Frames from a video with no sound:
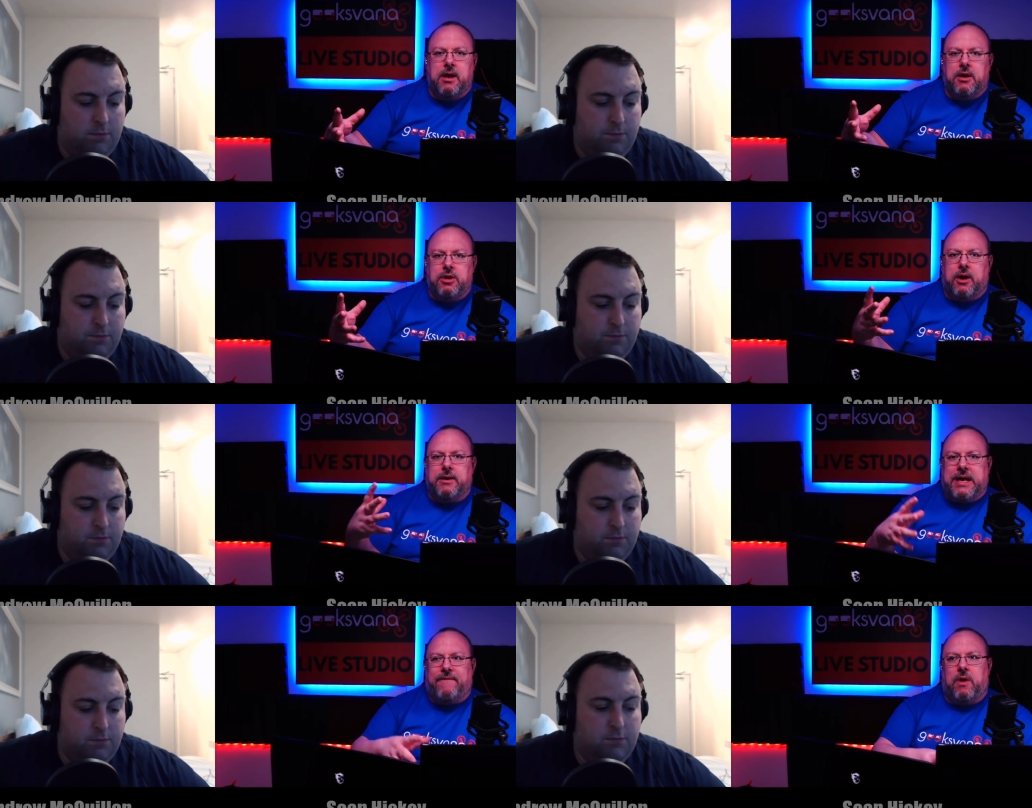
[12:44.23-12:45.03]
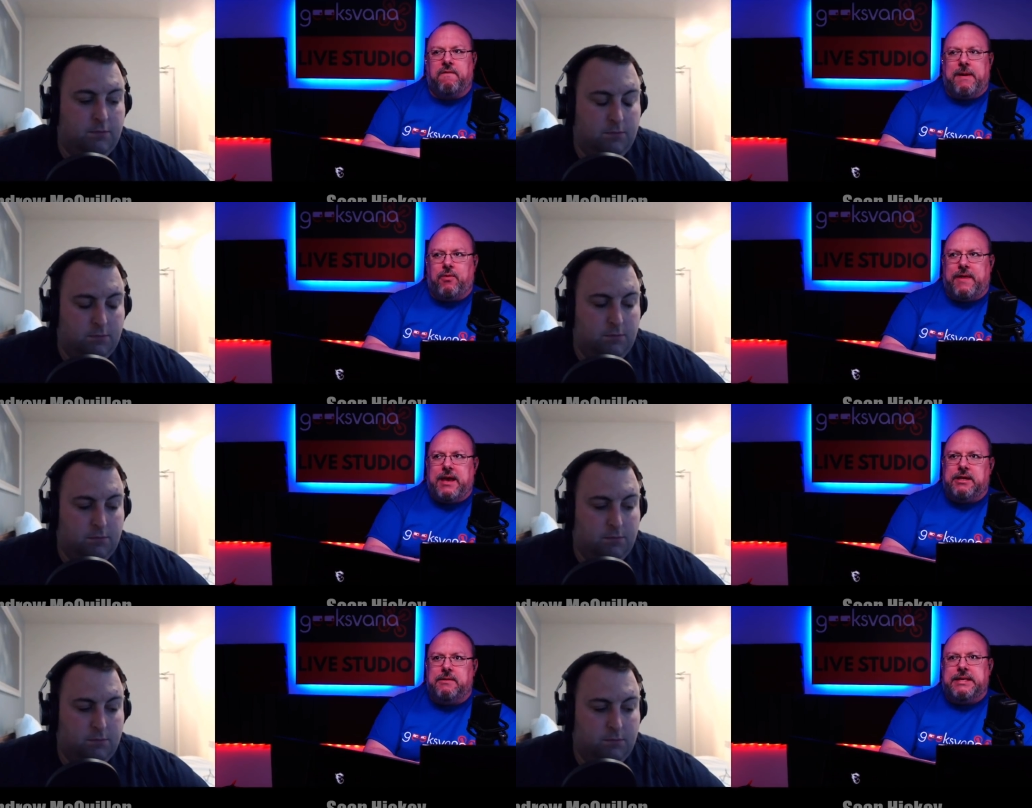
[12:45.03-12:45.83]
Speaker 1: you're going to have a lot of people with A
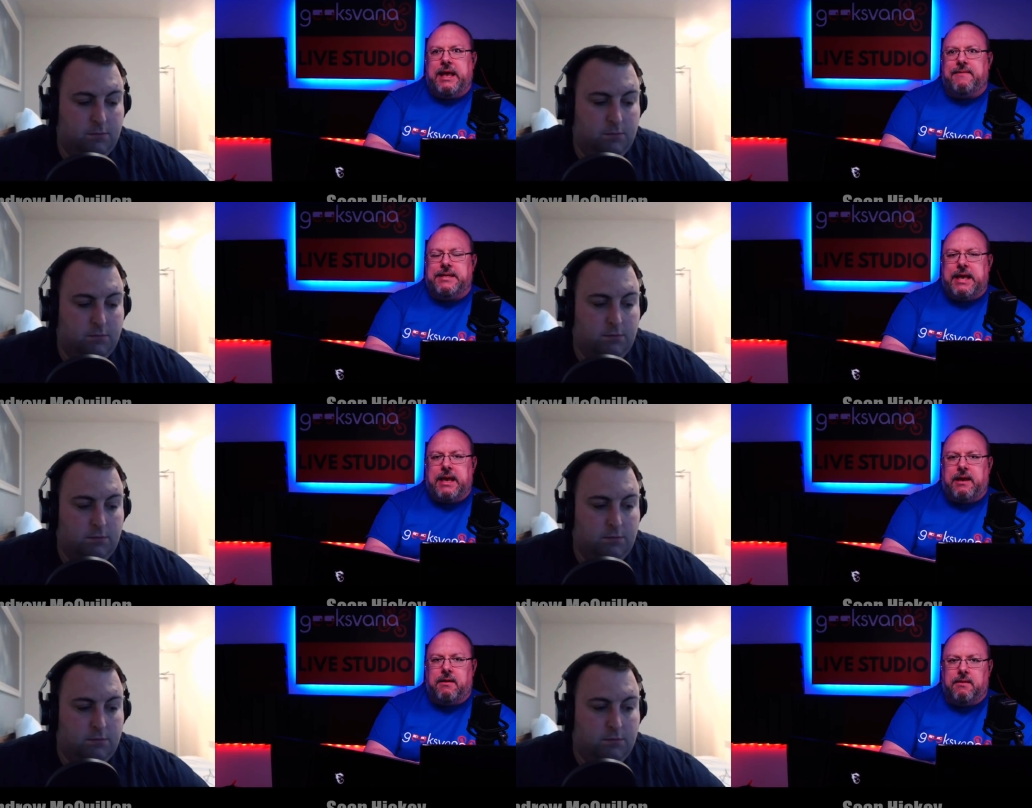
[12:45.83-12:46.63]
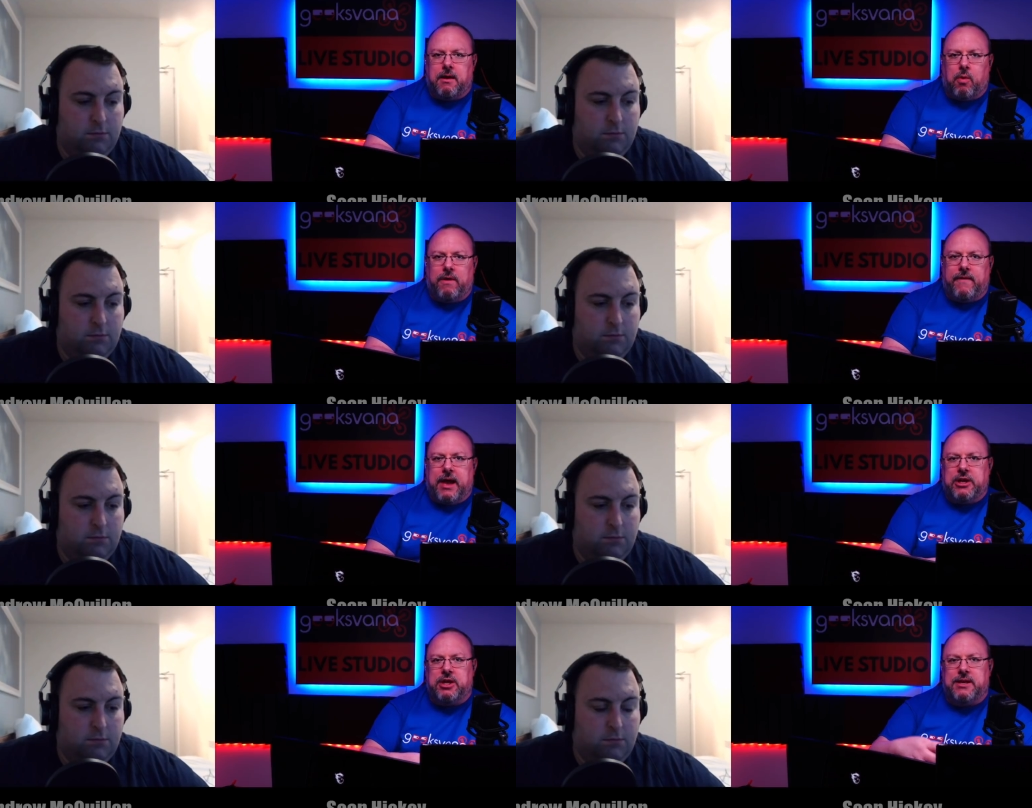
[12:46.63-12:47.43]
two C of C
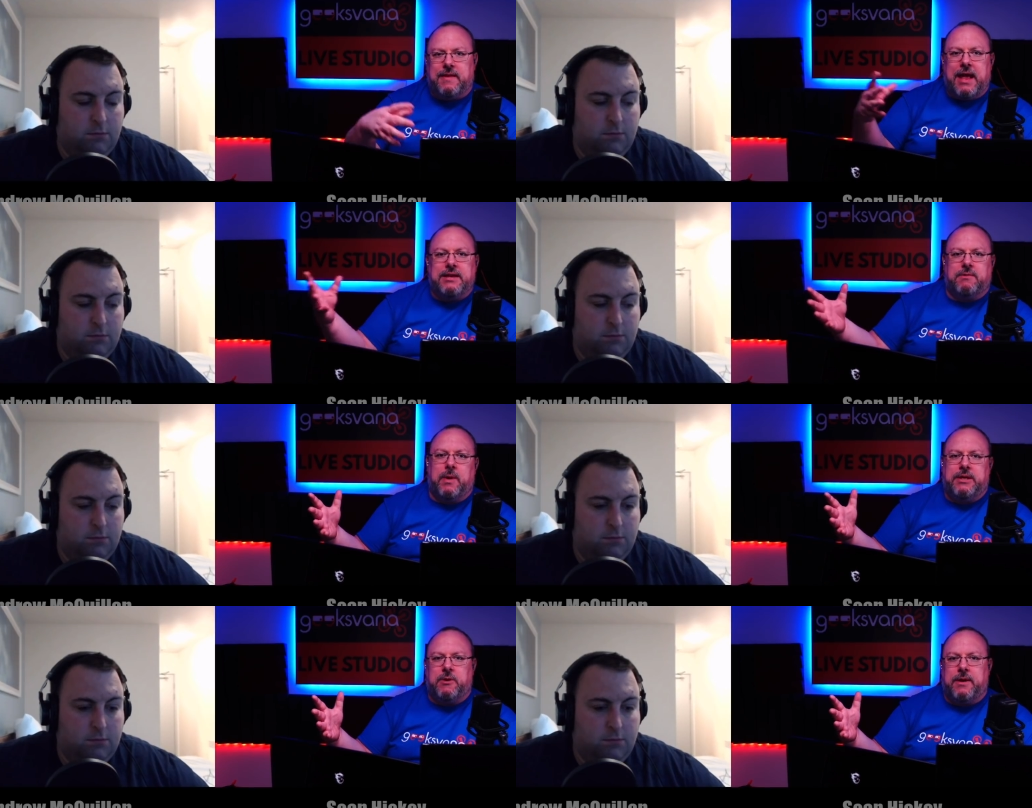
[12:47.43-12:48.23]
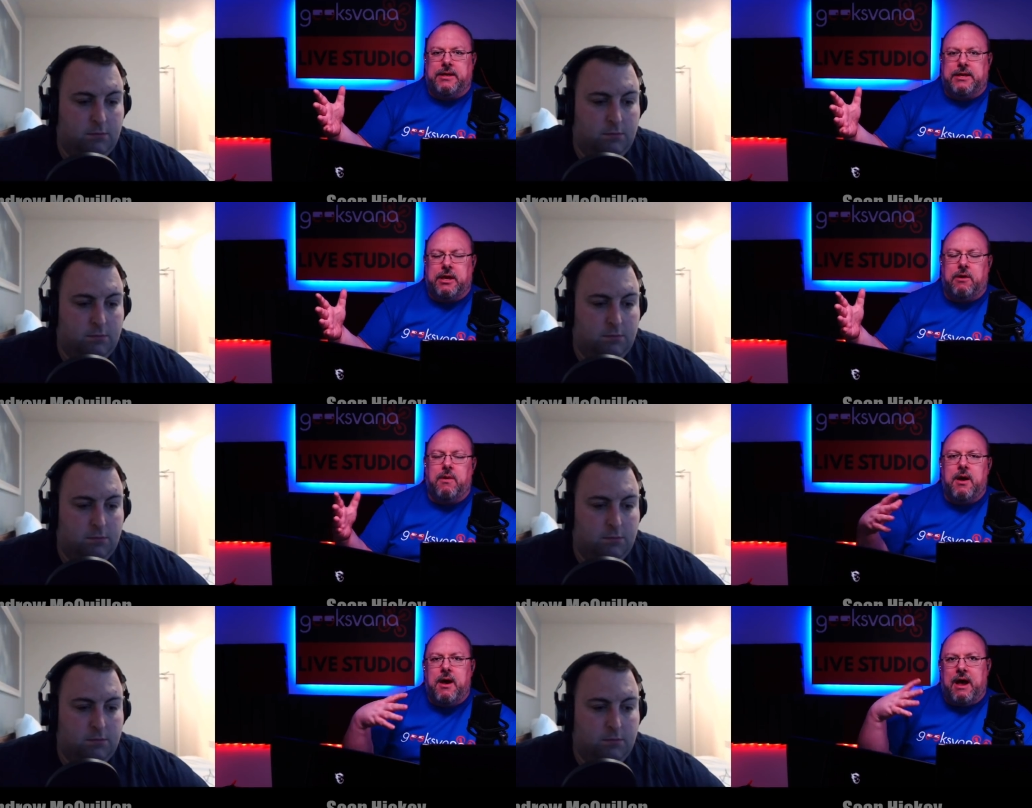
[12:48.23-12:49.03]
qualifications at the end of twenty twenty-two
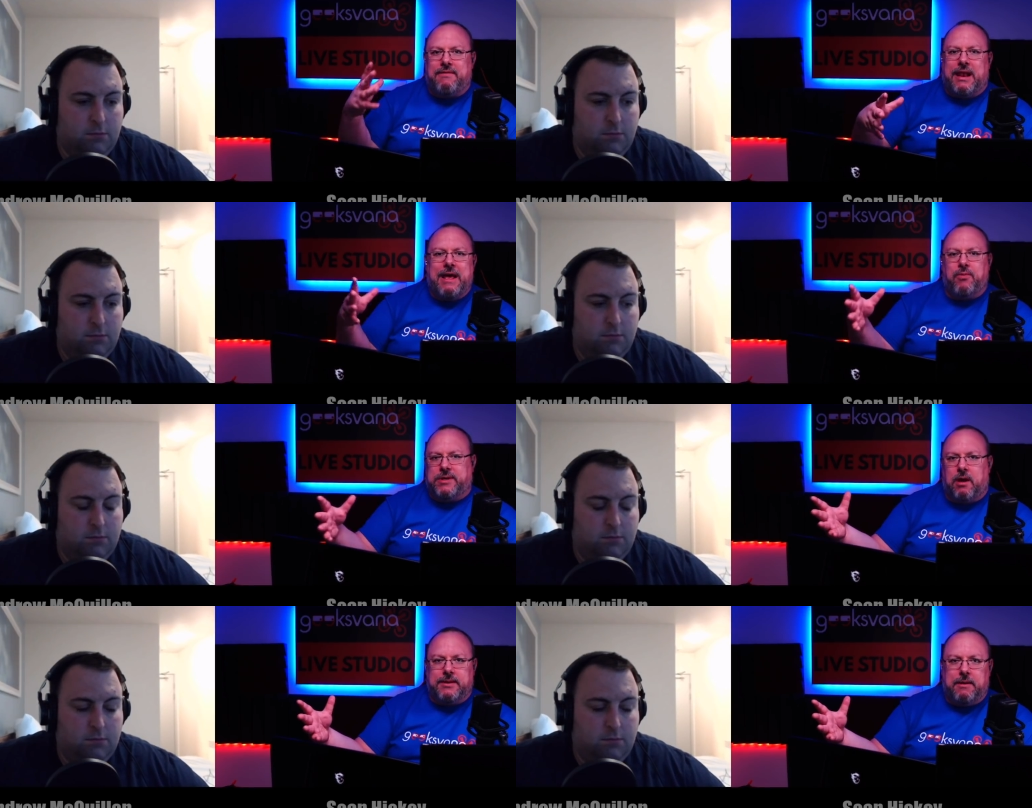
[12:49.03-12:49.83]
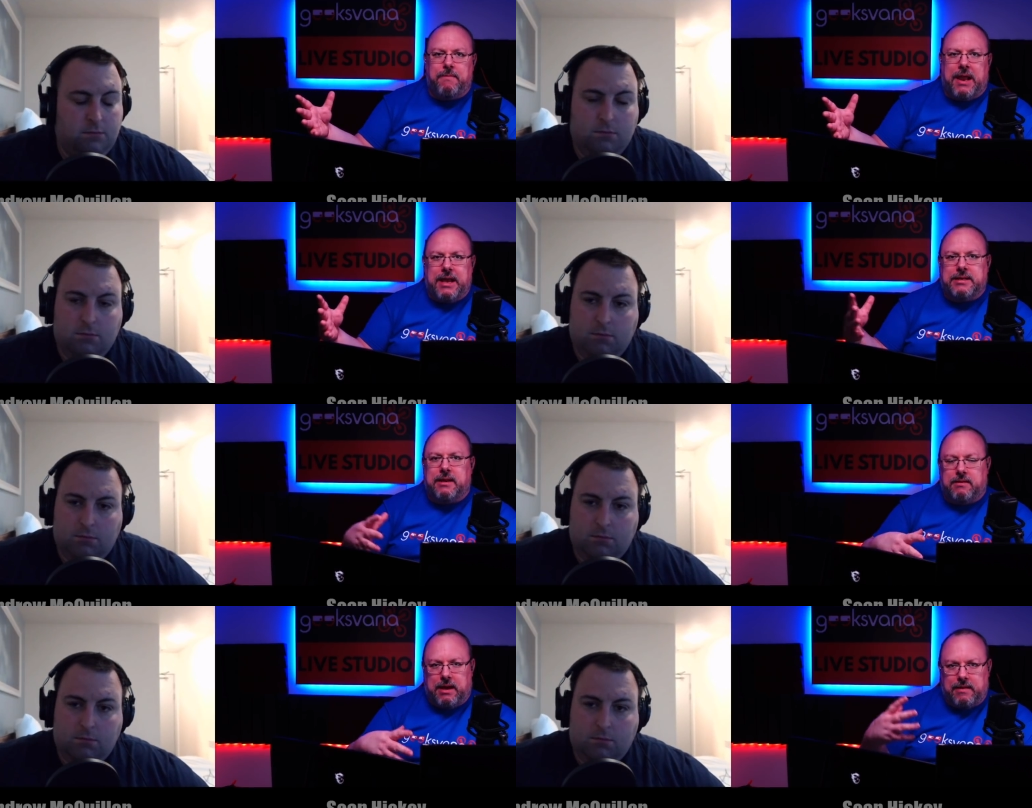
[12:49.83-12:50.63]
if the labels aren't in place
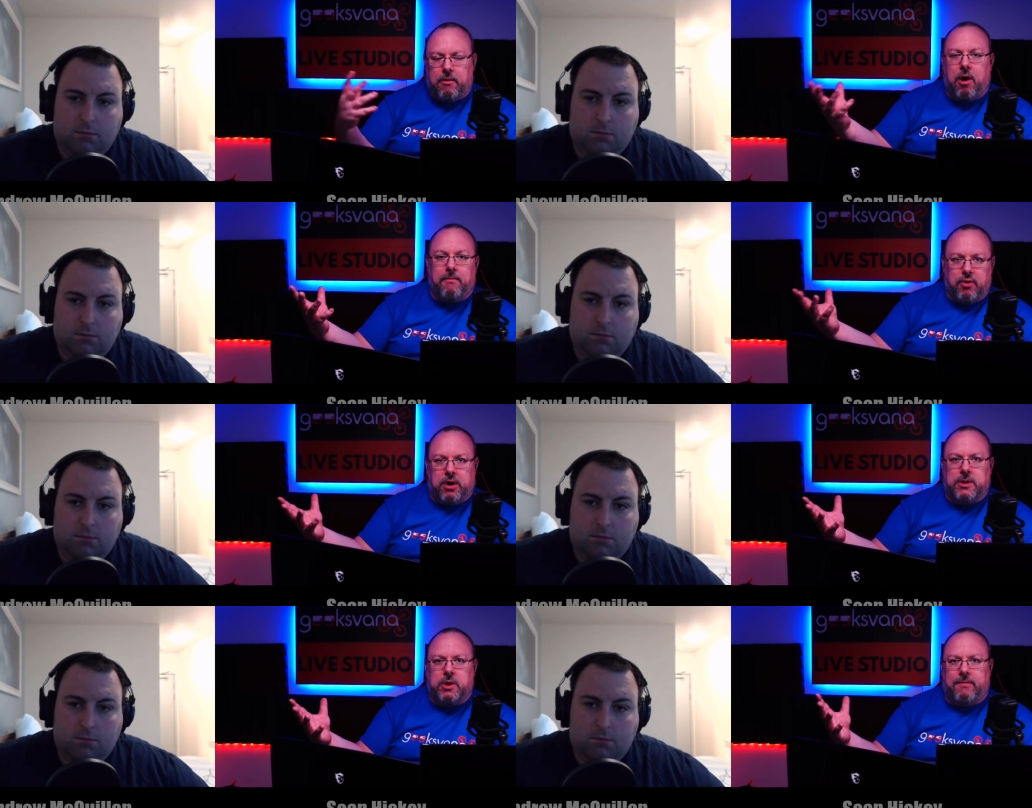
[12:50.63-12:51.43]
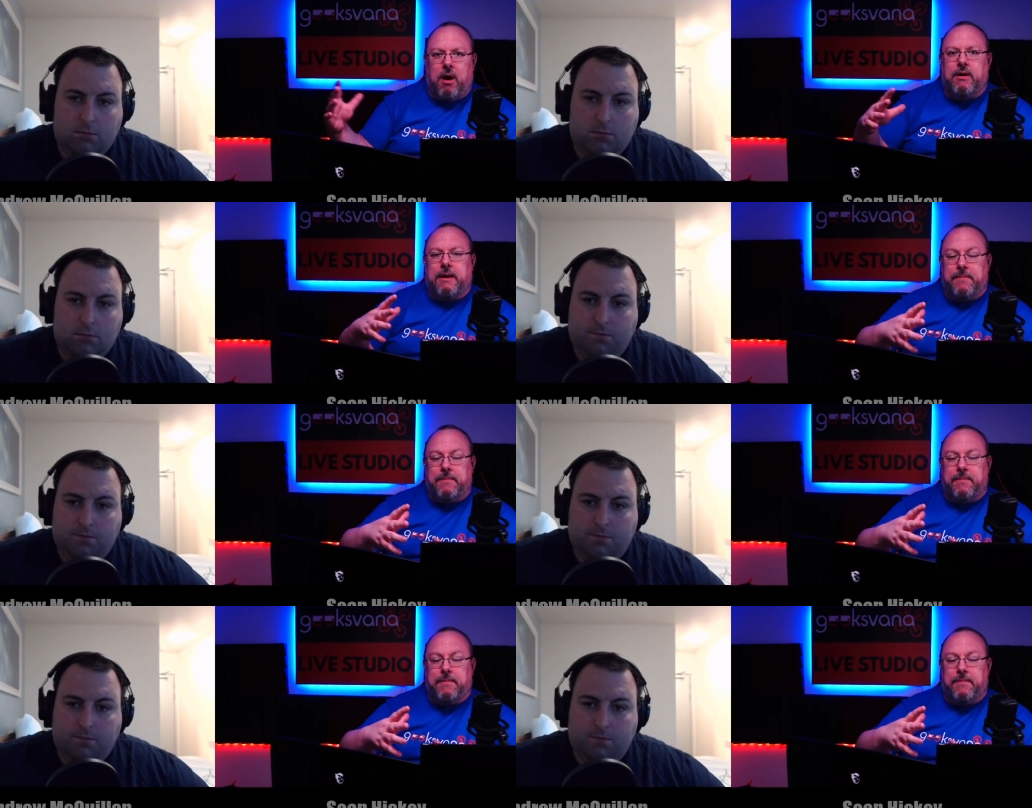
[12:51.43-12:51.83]
and, and there aren't products on the market